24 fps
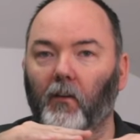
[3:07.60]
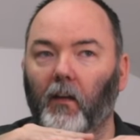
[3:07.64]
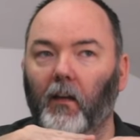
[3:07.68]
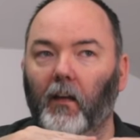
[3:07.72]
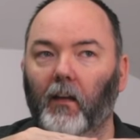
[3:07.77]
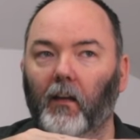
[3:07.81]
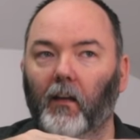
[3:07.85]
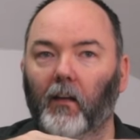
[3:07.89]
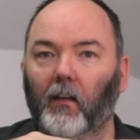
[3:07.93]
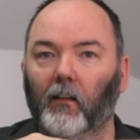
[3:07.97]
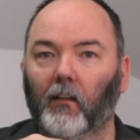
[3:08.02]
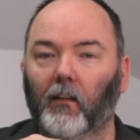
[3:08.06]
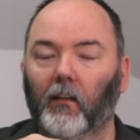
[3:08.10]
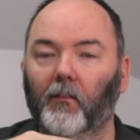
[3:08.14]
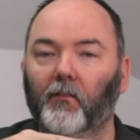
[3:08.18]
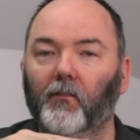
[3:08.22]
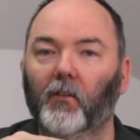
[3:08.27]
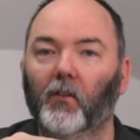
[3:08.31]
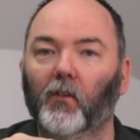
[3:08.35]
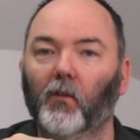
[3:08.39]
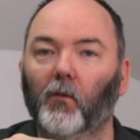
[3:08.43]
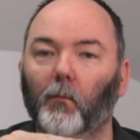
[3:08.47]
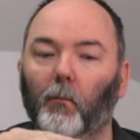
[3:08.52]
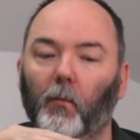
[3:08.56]
a
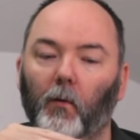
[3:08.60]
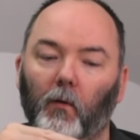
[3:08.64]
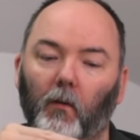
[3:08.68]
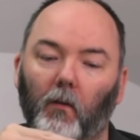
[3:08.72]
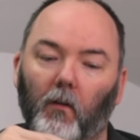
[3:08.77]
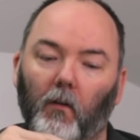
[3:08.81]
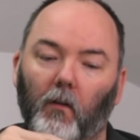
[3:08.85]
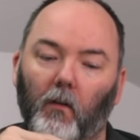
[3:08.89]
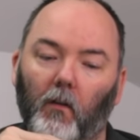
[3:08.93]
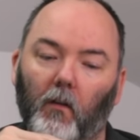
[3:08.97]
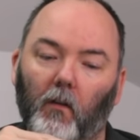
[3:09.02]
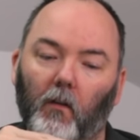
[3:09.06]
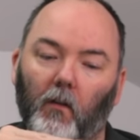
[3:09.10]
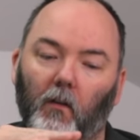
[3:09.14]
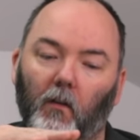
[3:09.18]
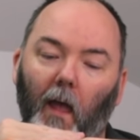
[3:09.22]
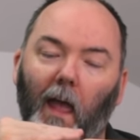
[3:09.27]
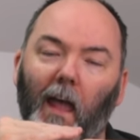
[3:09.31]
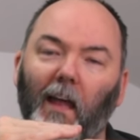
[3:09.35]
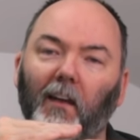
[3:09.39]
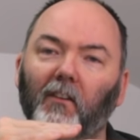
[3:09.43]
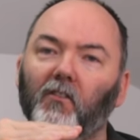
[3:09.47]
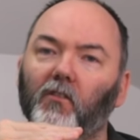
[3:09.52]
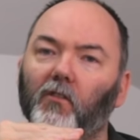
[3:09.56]
lifted up
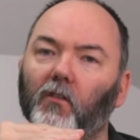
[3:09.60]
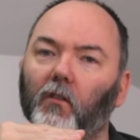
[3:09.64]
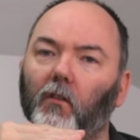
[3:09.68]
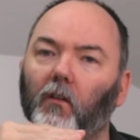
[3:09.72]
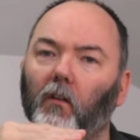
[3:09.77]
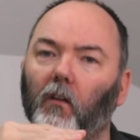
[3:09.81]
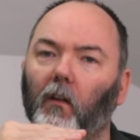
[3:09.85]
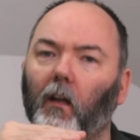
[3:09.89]
edge